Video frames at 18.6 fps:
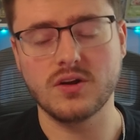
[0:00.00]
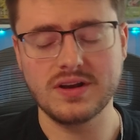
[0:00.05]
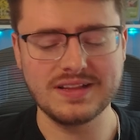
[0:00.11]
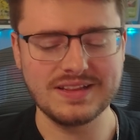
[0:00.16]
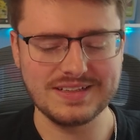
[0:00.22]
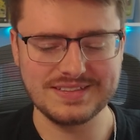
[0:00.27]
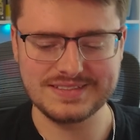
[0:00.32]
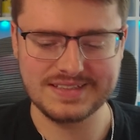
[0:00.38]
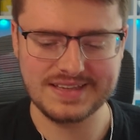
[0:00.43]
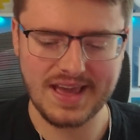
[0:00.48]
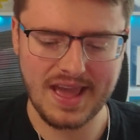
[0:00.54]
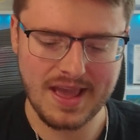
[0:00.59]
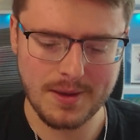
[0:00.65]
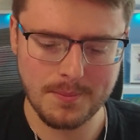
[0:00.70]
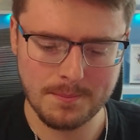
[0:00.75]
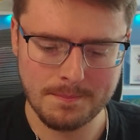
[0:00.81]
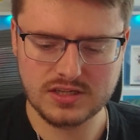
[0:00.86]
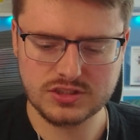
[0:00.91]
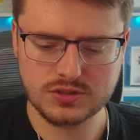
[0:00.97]
in this
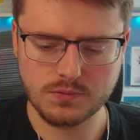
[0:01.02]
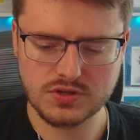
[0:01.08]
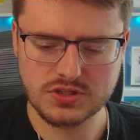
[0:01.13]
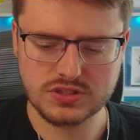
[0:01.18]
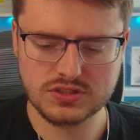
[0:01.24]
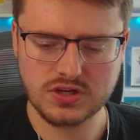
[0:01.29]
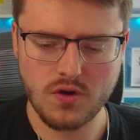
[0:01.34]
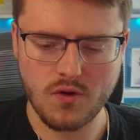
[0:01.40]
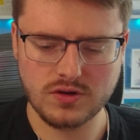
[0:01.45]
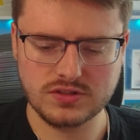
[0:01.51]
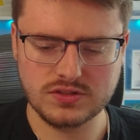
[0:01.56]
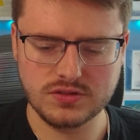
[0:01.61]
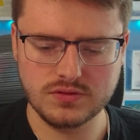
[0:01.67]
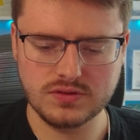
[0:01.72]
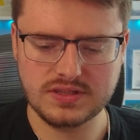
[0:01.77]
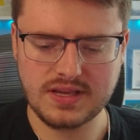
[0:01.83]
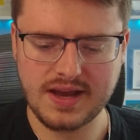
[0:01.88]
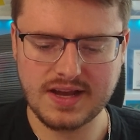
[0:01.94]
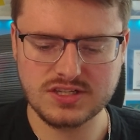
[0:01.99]
game. So we're just going to
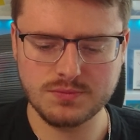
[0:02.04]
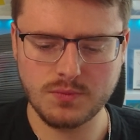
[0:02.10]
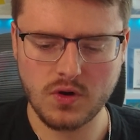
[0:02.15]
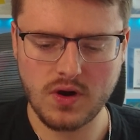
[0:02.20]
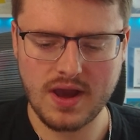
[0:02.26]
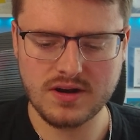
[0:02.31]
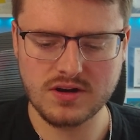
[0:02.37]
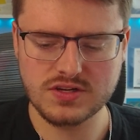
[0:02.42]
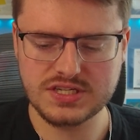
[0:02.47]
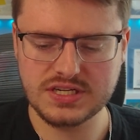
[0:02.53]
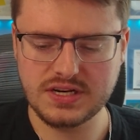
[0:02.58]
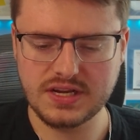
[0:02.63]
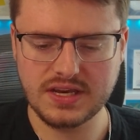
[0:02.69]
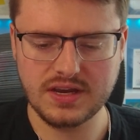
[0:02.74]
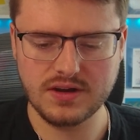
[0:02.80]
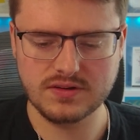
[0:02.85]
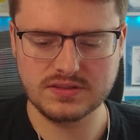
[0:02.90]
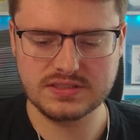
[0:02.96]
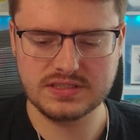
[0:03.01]
attach more energy to
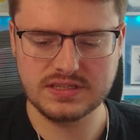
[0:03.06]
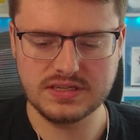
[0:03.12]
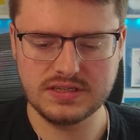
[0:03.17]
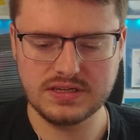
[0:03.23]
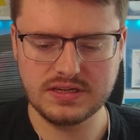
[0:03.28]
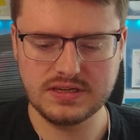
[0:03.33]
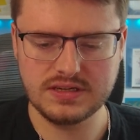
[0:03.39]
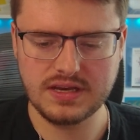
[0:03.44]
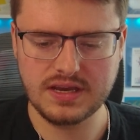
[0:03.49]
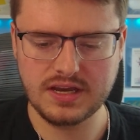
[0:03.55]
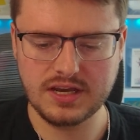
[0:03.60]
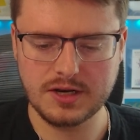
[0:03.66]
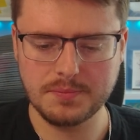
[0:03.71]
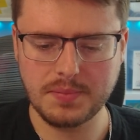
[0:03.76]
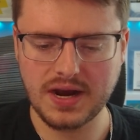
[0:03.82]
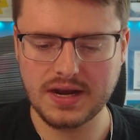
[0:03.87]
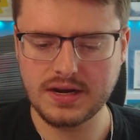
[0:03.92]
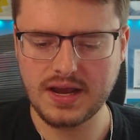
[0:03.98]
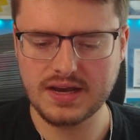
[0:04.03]
Giratina, and
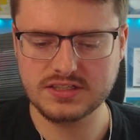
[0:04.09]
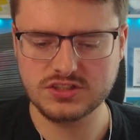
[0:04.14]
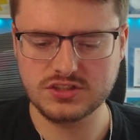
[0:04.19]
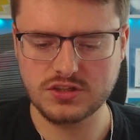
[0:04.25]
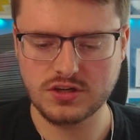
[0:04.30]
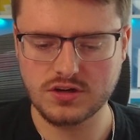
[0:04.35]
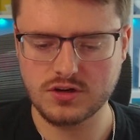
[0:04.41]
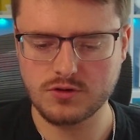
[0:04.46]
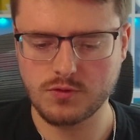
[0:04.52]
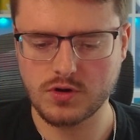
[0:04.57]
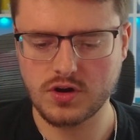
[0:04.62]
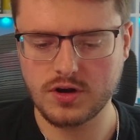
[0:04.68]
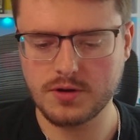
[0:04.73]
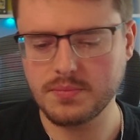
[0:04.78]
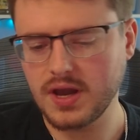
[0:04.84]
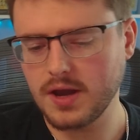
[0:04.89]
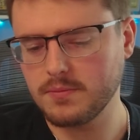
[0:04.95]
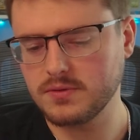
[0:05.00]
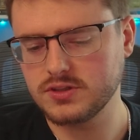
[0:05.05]
by next turn we're going to
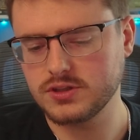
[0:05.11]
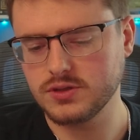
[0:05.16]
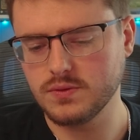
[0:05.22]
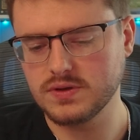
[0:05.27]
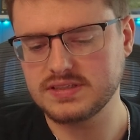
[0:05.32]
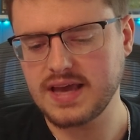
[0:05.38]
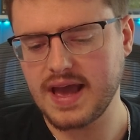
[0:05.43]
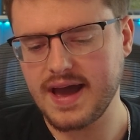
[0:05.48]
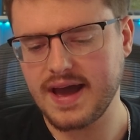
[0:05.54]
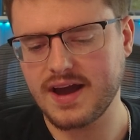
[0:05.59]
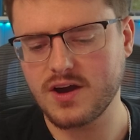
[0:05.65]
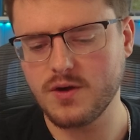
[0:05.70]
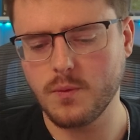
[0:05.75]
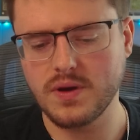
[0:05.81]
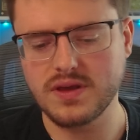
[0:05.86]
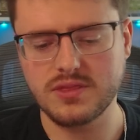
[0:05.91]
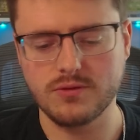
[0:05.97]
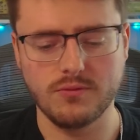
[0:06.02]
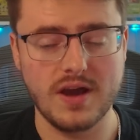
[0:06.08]
be able to attack
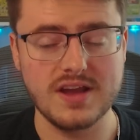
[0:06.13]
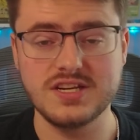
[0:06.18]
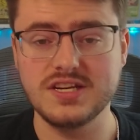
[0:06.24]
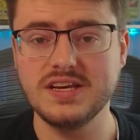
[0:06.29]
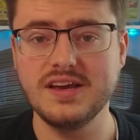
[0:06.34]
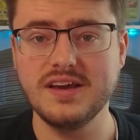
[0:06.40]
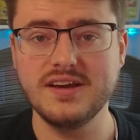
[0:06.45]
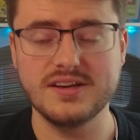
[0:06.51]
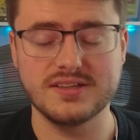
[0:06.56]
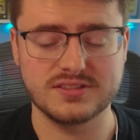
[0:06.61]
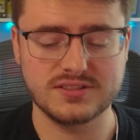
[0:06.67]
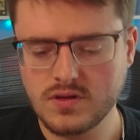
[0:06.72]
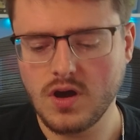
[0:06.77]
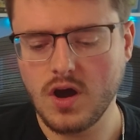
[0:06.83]
with Regigigas.